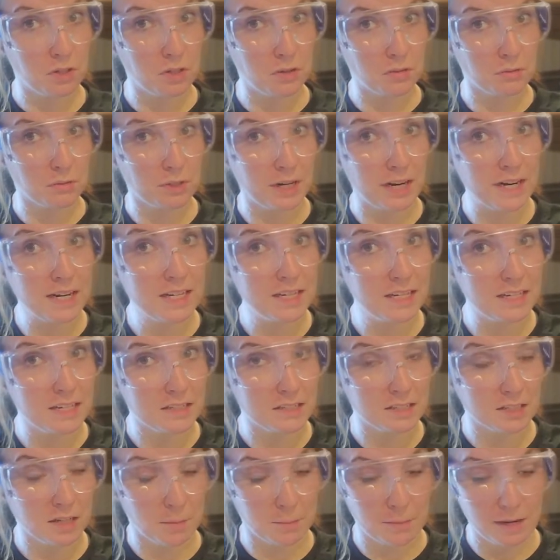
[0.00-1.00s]
the rankings
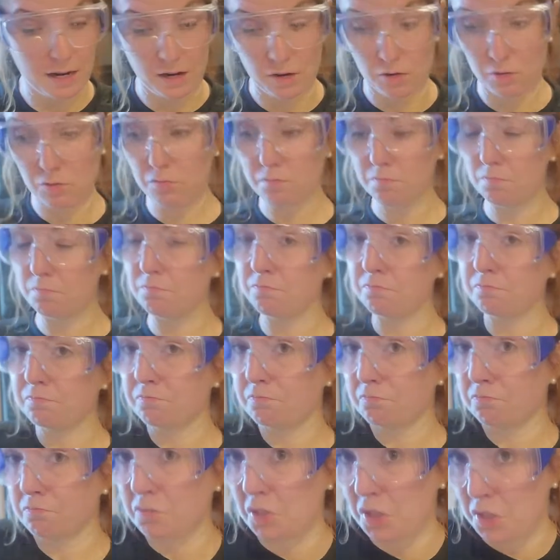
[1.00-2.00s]
come out
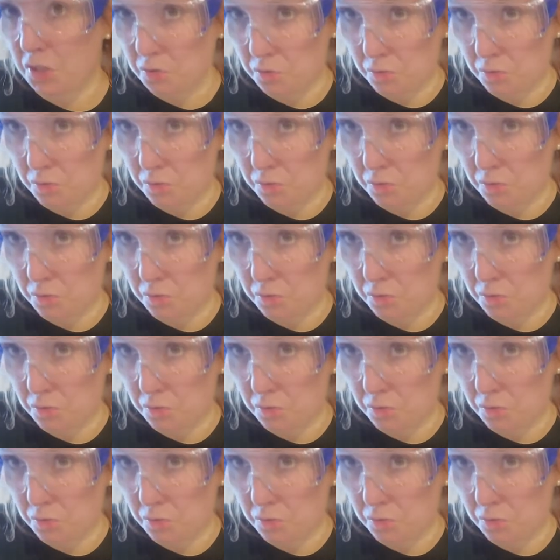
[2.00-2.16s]
this